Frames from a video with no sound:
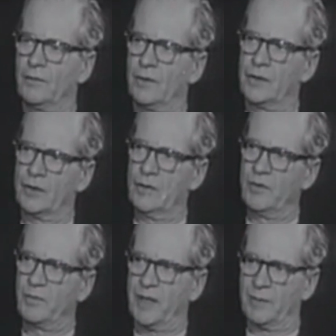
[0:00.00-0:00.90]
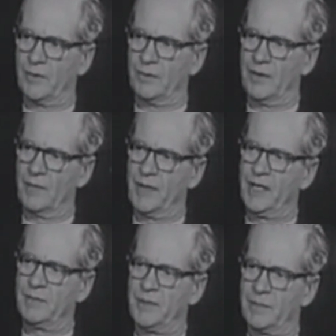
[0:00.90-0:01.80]
for a group of people,
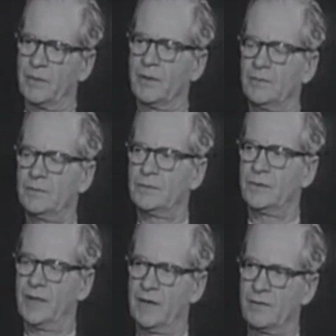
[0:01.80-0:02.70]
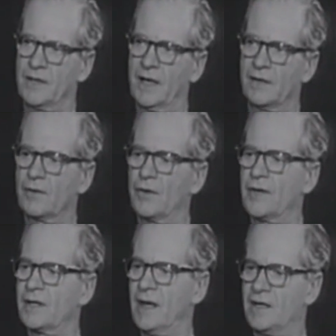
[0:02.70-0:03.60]
well-meaning people, to get together and
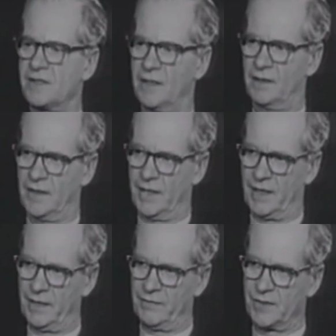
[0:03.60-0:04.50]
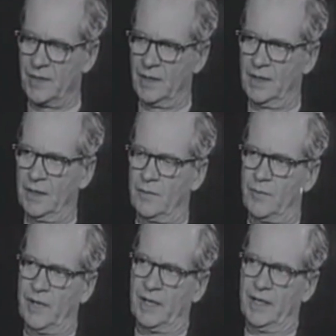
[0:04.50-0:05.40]
organize their lives
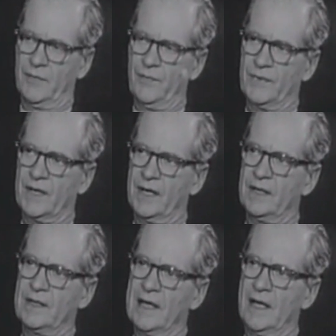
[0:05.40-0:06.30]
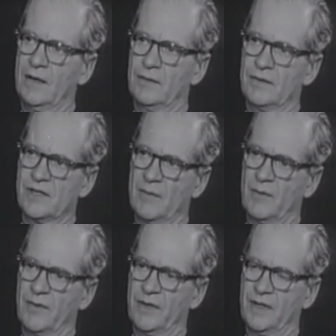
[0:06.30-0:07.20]
by cutting down some
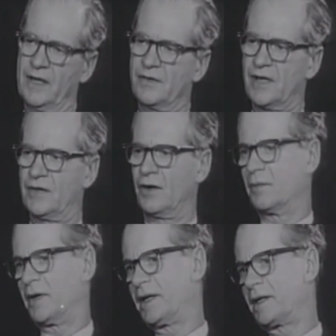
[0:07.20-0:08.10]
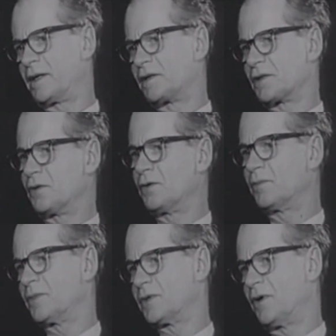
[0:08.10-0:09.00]
of the things they normally
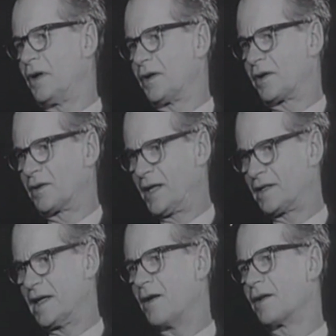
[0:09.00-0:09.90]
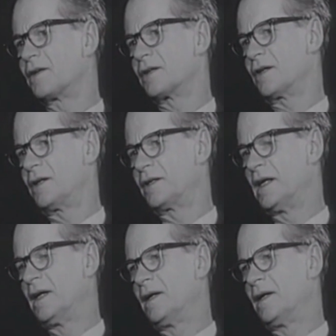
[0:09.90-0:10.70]
consume, to cut down in turn